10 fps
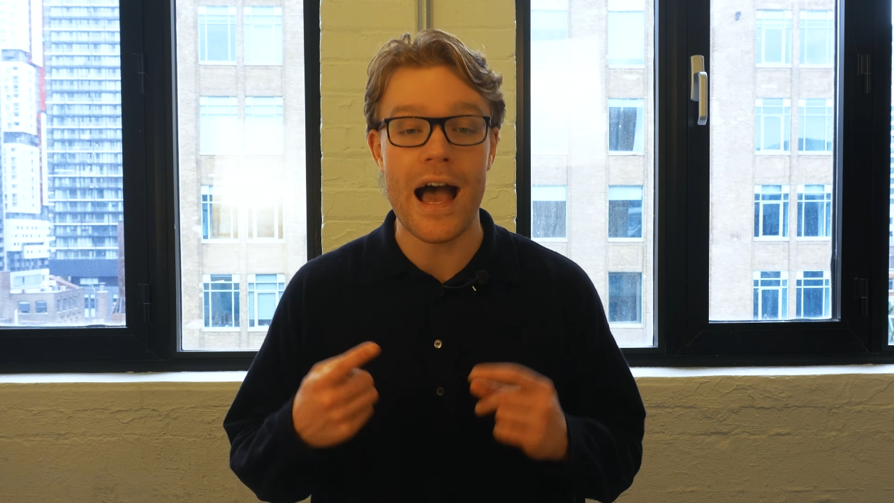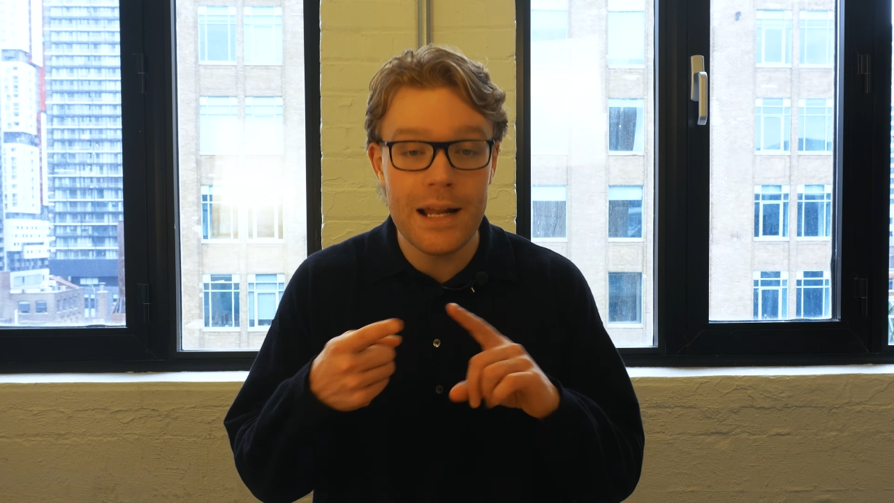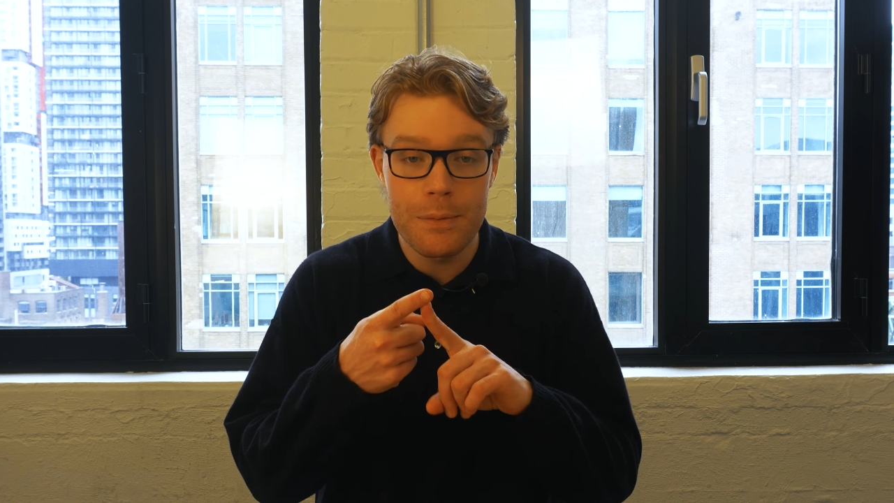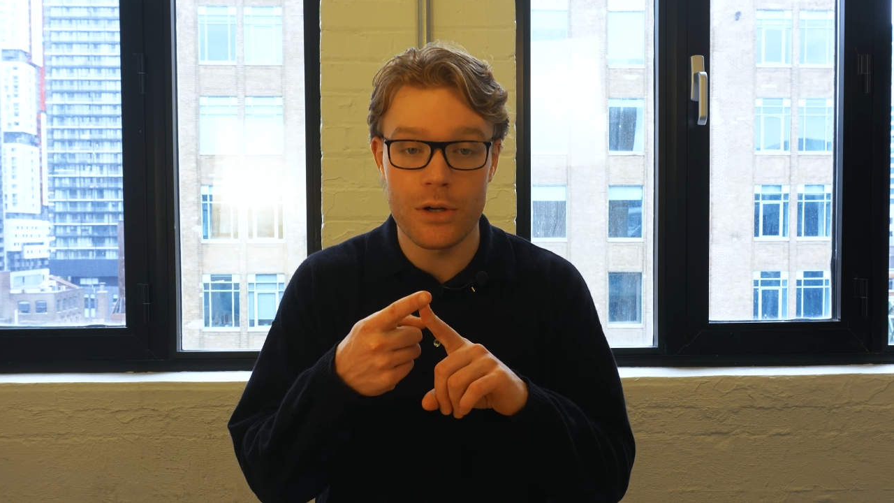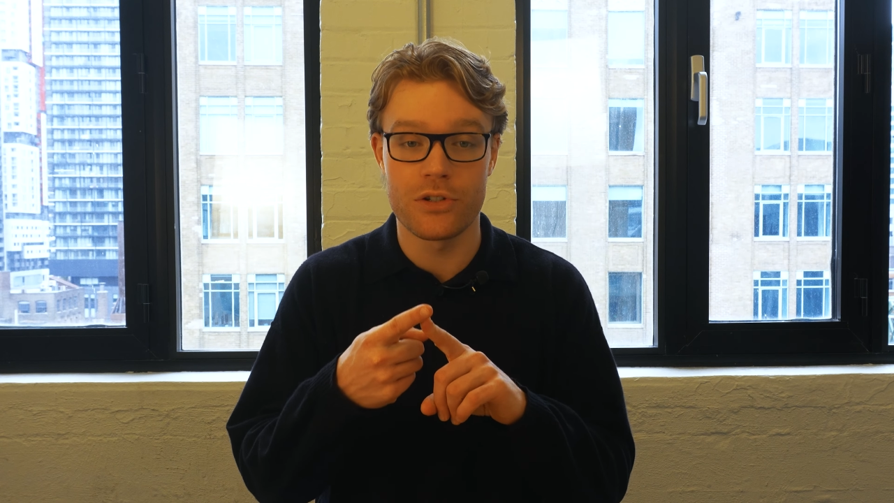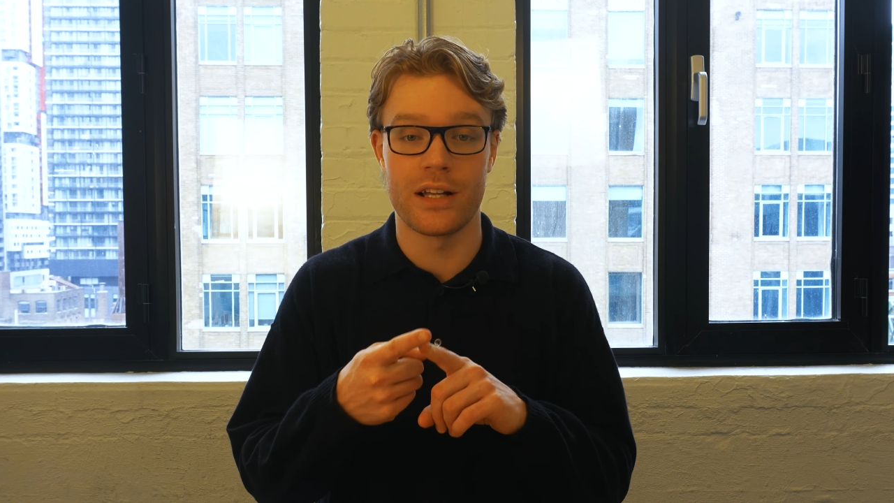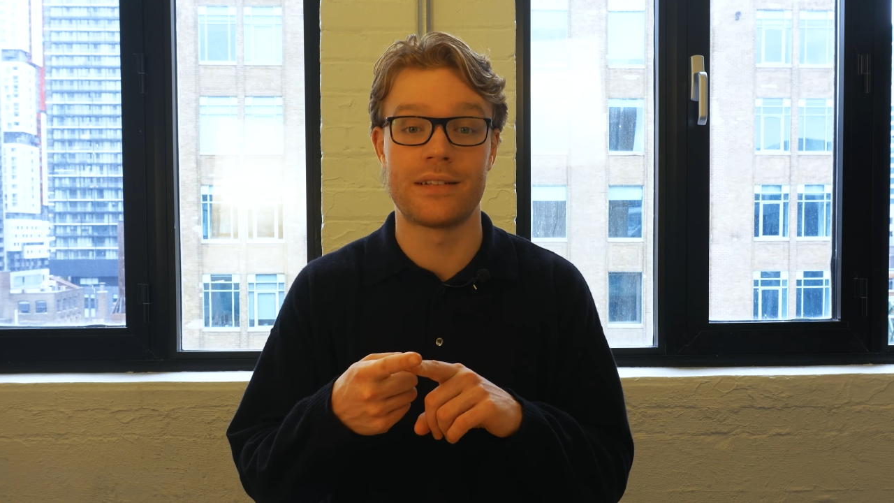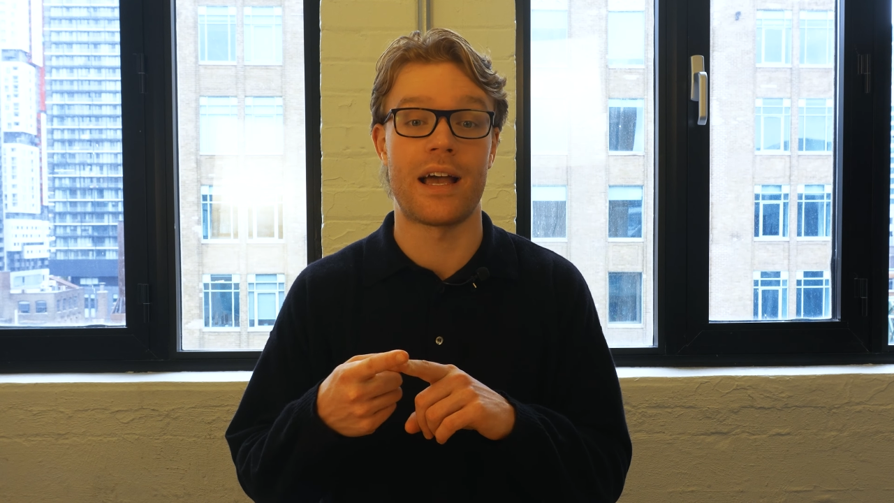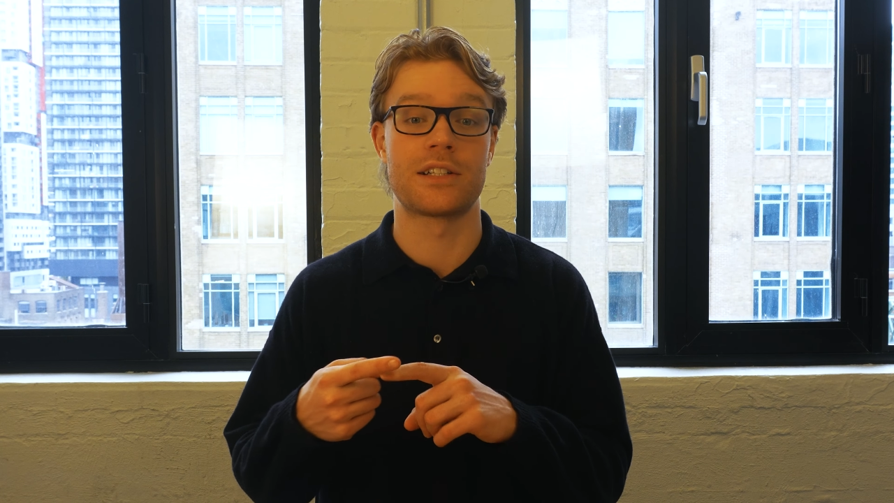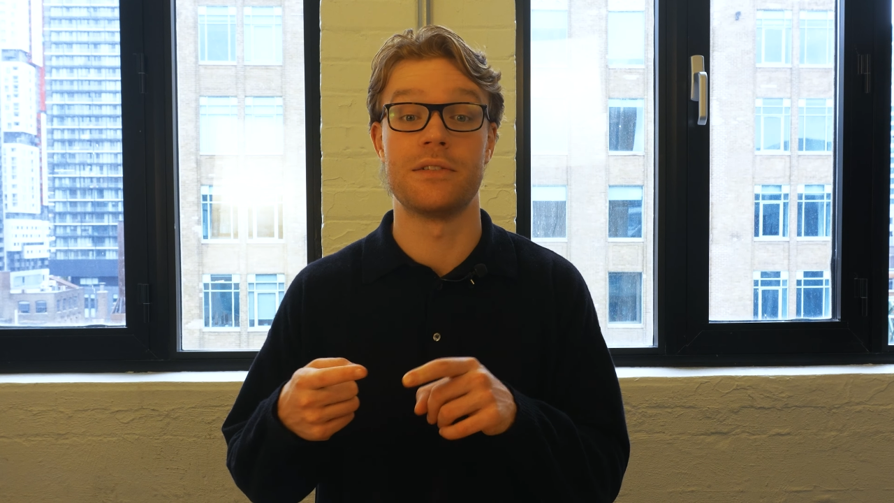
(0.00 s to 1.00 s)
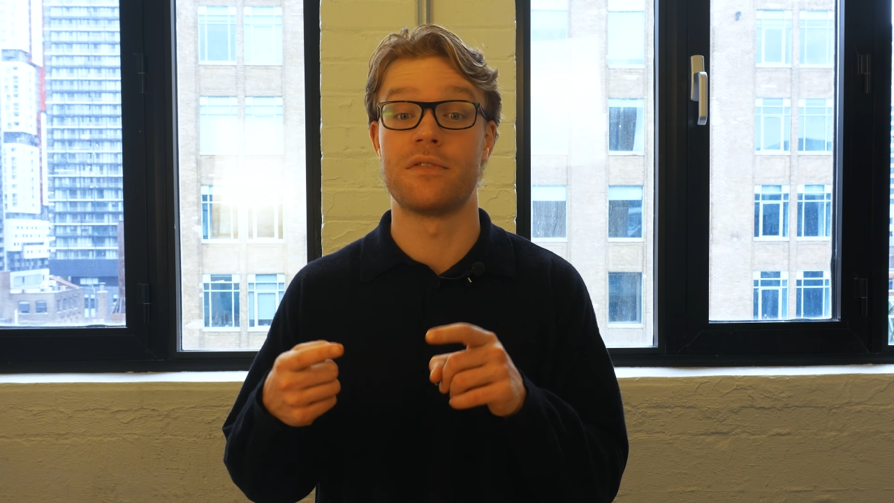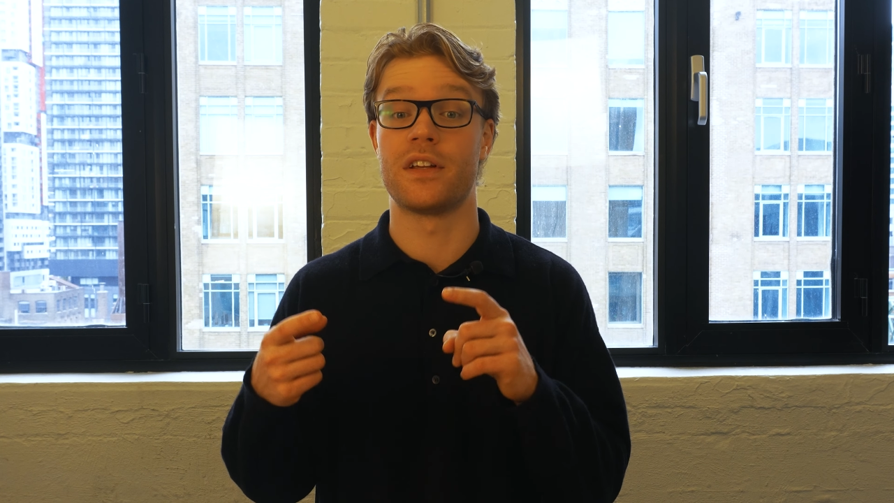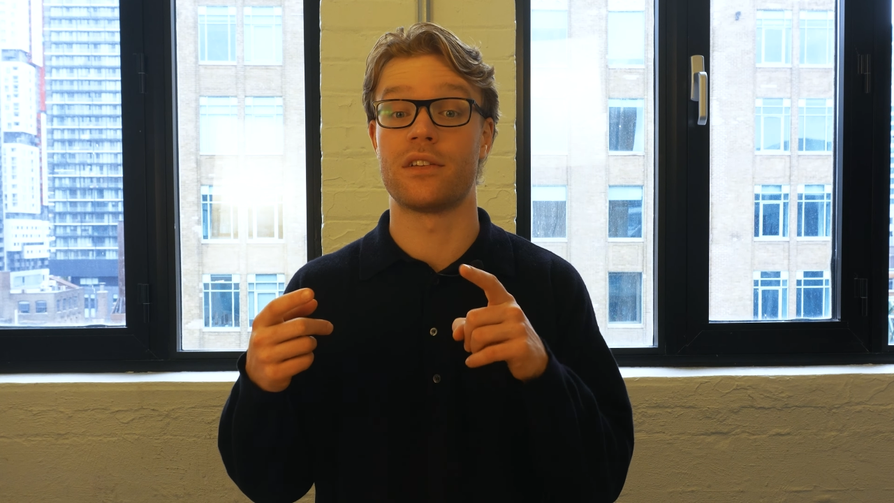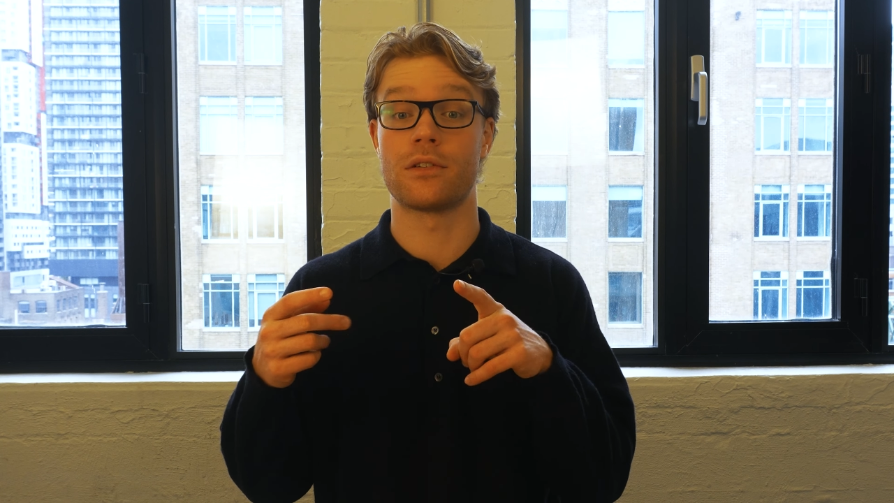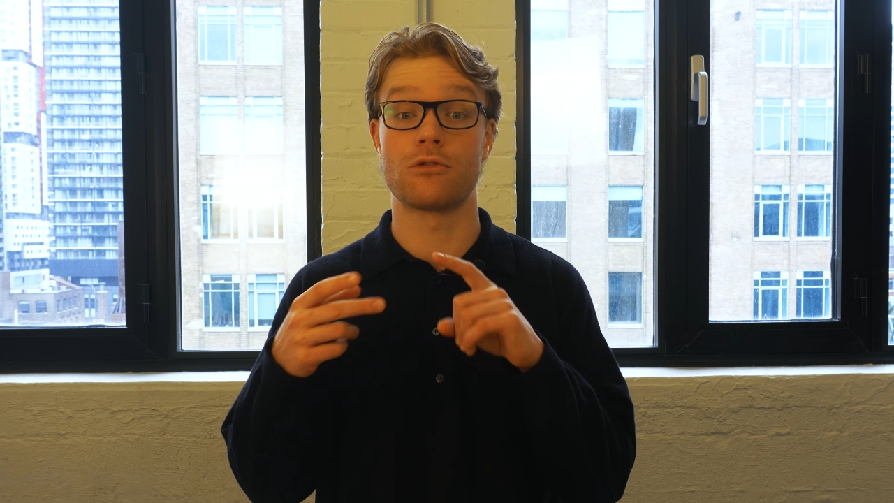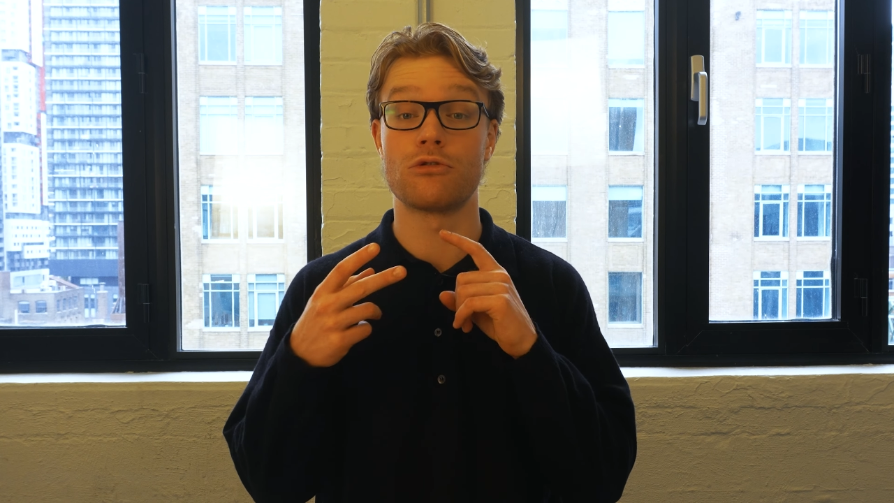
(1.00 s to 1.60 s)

Add up your transaction fees,